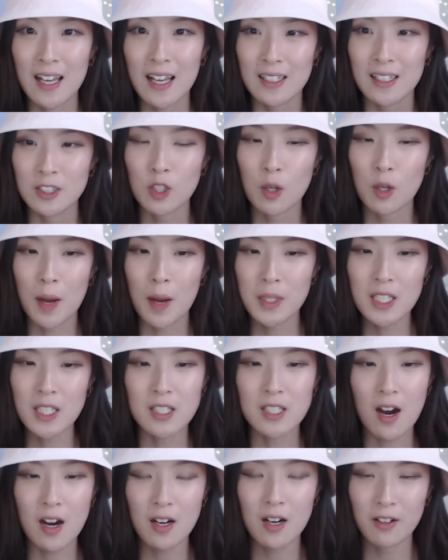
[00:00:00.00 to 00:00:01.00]
So I'm going
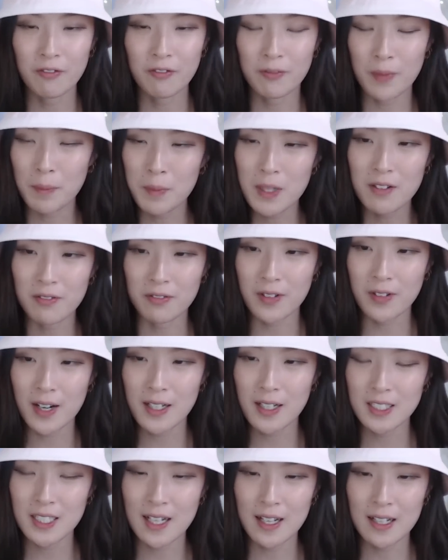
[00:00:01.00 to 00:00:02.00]
to talk, I'm going to
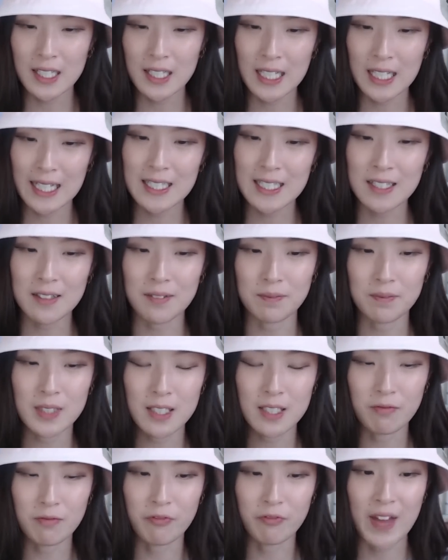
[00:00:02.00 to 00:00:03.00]
rant and I need to
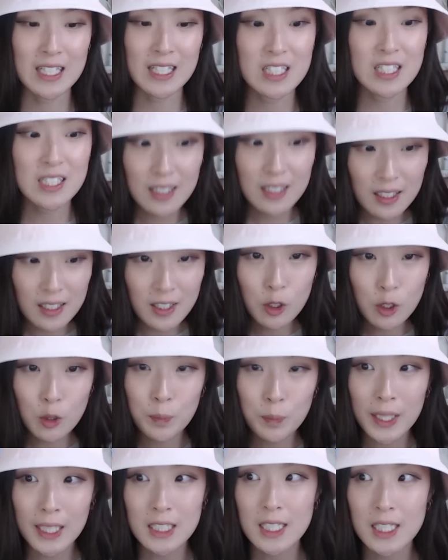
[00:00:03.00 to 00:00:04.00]
vent a little
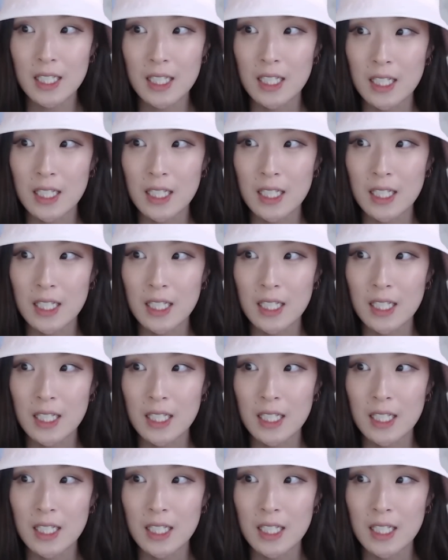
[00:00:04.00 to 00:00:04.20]
bit.